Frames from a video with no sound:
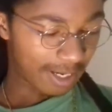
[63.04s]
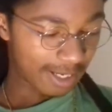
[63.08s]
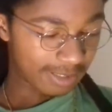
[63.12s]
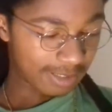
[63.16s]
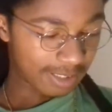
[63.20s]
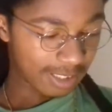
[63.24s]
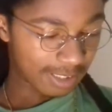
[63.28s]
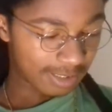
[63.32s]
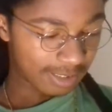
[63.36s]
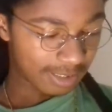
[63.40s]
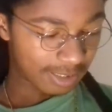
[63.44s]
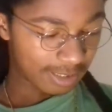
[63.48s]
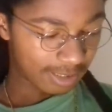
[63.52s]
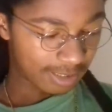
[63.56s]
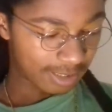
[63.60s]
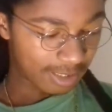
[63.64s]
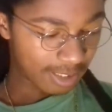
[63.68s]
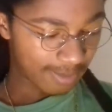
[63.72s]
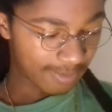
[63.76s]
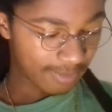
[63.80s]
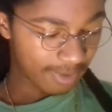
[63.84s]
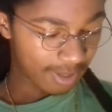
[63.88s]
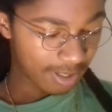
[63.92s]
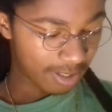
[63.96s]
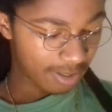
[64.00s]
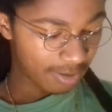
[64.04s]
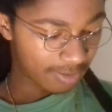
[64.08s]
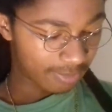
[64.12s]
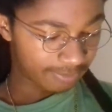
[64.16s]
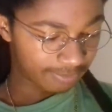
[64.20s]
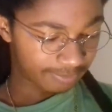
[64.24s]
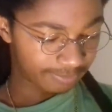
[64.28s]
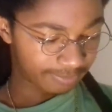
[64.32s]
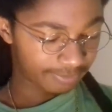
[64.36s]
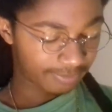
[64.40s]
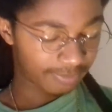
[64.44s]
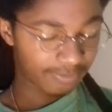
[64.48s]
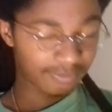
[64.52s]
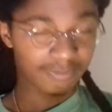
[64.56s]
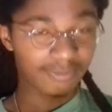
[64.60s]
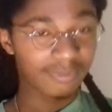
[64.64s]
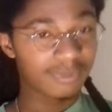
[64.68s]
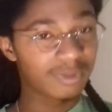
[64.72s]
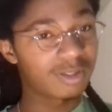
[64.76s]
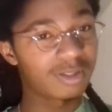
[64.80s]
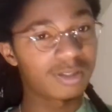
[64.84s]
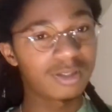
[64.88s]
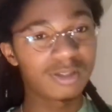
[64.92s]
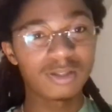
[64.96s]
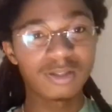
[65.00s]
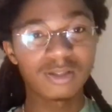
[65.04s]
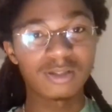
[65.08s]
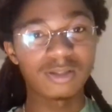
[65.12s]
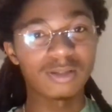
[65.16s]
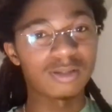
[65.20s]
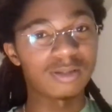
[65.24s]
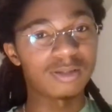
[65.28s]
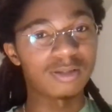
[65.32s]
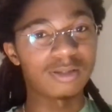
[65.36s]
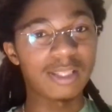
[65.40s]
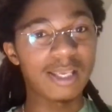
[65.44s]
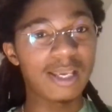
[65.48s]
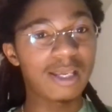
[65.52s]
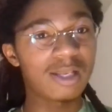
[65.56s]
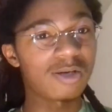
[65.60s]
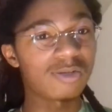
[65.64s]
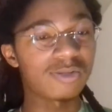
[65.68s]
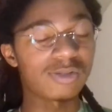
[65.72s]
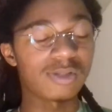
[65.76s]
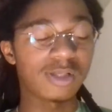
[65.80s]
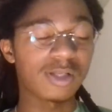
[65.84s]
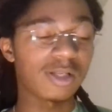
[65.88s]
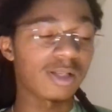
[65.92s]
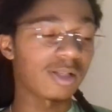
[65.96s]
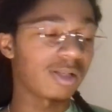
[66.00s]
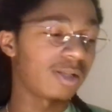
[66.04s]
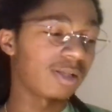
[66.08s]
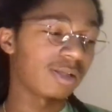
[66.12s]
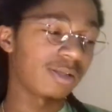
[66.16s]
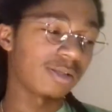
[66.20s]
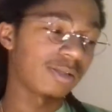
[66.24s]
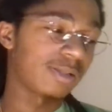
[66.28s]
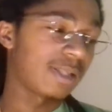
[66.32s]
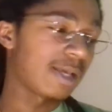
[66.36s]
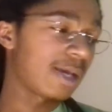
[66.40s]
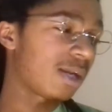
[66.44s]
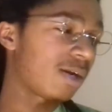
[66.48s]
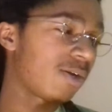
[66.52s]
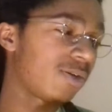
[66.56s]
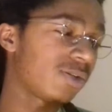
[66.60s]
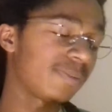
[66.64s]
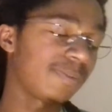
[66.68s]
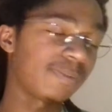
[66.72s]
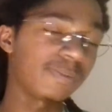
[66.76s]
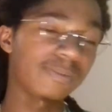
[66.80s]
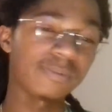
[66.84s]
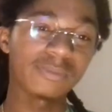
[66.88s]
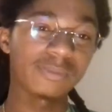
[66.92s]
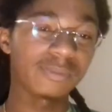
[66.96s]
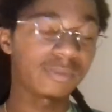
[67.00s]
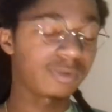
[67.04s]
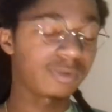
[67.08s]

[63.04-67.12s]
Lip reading: I seen the thumbnail. Thanos.